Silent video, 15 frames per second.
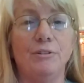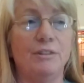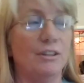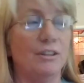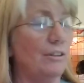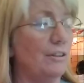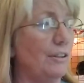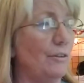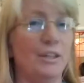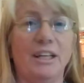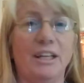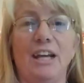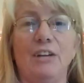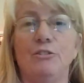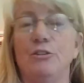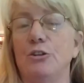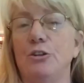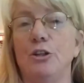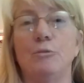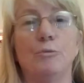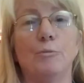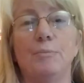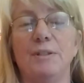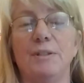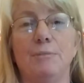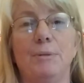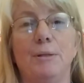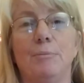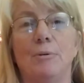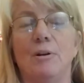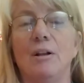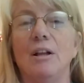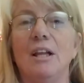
they're in a cage, they're good, we're busy people,